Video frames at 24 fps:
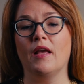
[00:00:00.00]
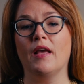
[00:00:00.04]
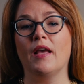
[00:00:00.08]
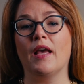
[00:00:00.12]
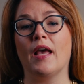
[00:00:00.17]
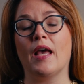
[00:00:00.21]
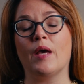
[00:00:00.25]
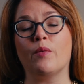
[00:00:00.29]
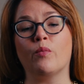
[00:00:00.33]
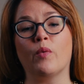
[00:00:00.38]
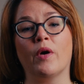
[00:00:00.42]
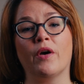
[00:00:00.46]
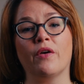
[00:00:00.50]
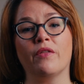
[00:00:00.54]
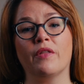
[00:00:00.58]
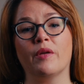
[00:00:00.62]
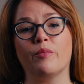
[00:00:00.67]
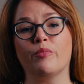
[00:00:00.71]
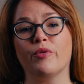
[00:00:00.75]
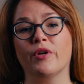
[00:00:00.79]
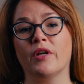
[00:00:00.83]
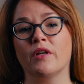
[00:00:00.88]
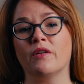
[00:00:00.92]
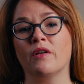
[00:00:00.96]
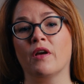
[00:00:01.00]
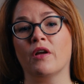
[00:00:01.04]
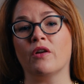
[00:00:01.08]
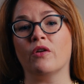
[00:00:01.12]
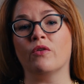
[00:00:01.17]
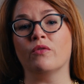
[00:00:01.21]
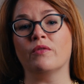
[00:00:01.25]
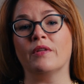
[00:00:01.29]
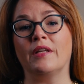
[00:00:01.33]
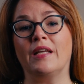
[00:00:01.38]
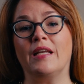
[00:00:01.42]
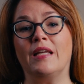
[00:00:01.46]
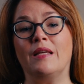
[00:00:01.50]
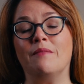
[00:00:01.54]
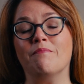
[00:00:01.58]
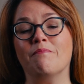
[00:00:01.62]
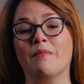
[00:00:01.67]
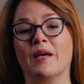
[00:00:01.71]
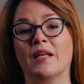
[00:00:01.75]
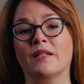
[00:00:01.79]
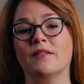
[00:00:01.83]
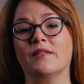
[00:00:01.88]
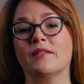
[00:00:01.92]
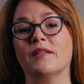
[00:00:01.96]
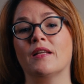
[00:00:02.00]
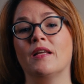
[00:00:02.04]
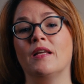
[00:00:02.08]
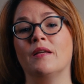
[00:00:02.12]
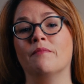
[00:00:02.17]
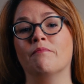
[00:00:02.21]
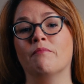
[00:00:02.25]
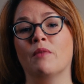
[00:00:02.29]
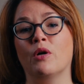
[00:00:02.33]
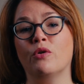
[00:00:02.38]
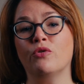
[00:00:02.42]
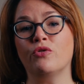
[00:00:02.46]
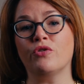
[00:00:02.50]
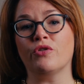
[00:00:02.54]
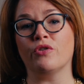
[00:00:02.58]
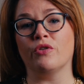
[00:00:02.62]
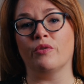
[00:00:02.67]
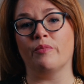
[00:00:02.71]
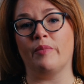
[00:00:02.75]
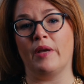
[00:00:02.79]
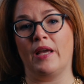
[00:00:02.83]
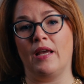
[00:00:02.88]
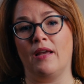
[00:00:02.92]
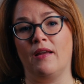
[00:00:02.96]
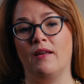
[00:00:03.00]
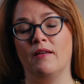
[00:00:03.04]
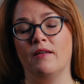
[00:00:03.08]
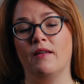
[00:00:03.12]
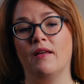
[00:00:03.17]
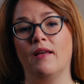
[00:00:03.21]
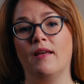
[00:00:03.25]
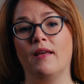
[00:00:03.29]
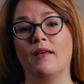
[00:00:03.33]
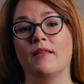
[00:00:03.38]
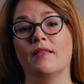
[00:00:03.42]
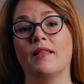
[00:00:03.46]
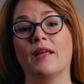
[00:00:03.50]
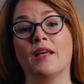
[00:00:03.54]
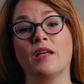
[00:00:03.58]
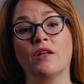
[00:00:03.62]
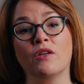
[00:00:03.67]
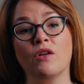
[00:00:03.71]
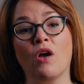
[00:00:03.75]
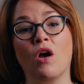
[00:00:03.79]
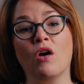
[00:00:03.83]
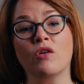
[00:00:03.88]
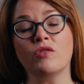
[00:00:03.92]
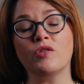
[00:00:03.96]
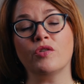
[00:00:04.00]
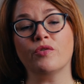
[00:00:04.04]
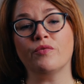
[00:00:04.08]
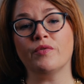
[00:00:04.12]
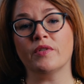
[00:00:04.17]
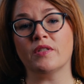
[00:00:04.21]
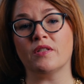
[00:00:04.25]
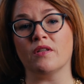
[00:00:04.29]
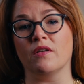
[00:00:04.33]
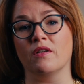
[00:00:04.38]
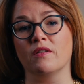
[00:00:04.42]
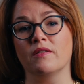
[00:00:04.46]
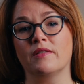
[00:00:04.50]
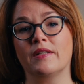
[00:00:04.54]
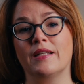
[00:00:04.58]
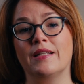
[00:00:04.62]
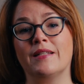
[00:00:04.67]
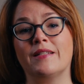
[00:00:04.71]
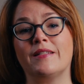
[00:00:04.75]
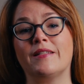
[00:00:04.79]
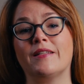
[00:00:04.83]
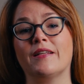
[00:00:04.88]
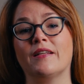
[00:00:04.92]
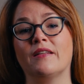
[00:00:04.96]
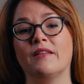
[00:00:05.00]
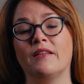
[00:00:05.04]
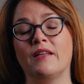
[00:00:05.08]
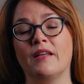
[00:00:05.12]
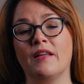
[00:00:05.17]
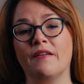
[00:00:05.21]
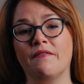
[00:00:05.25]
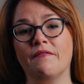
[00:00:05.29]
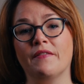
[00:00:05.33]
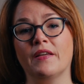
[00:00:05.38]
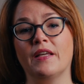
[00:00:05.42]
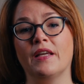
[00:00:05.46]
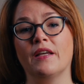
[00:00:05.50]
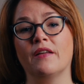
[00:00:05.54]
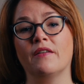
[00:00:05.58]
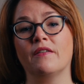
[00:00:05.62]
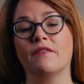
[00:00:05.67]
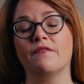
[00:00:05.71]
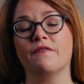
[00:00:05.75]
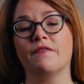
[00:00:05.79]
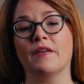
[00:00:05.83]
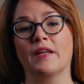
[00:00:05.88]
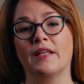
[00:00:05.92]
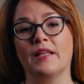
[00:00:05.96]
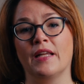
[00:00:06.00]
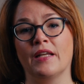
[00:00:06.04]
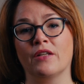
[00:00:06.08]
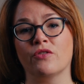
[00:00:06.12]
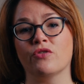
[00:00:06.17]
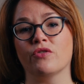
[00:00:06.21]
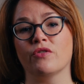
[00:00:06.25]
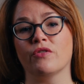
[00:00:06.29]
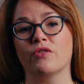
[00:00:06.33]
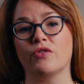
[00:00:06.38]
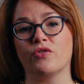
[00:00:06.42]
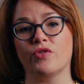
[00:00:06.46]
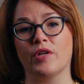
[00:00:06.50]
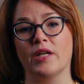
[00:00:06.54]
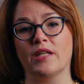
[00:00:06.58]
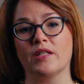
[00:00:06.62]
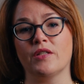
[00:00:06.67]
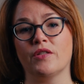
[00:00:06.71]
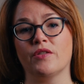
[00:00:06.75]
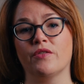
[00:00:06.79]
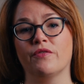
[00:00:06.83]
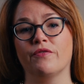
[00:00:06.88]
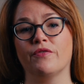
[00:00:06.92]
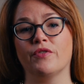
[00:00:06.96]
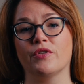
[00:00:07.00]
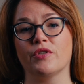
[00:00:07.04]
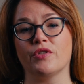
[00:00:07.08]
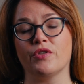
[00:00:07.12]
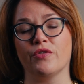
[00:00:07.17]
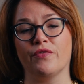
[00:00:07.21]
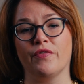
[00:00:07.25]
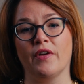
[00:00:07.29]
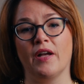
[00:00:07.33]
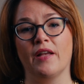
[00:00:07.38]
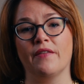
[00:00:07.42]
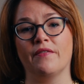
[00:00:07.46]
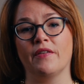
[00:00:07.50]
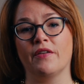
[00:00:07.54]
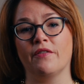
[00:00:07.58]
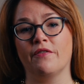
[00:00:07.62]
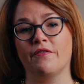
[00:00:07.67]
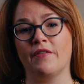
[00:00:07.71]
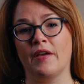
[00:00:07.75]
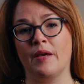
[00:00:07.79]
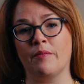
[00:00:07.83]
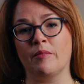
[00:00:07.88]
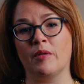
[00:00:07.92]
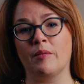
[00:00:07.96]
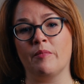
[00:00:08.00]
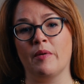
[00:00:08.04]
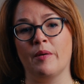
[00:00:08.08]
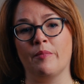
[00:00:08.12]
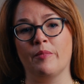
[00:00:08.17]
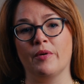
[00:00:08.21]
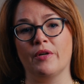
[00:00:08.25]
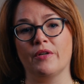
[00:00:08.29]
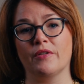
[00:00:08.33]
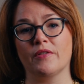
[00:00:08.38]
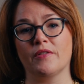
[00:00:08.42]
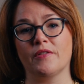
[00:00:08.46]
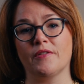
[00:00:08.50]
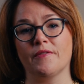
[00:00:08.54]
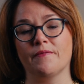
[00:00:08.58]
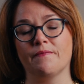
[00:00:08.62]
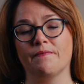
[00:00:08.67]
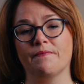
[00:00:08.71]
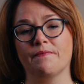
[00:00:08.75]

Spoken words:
And while they bring not only immense emotional pain, they can also result in significant financial stress for surviving family members.